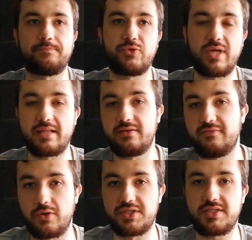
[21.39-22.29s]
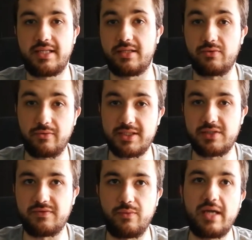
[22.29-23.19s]
to get divorced at the request
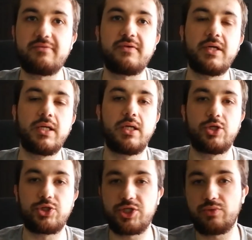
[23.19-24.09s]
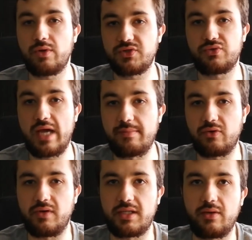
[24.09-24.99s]
of the wife. She wants to
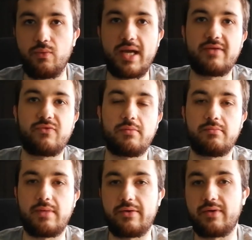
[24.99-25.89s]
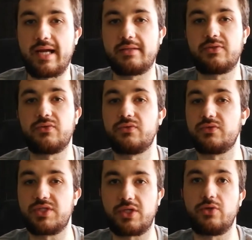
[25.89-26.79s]
emigrate away from Iran to
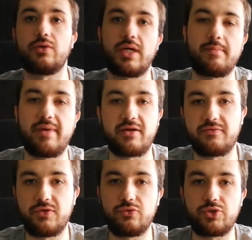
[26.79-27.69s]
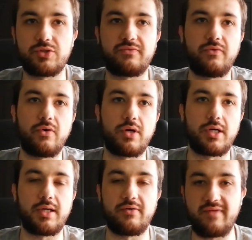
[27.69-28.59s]
secure a better future for
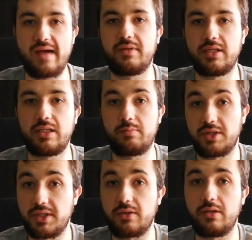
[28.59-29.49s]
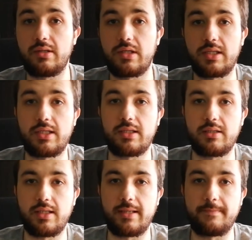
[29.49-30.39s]
her family, particularly
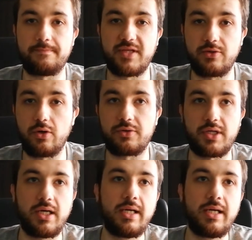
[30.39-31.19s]
the daughter.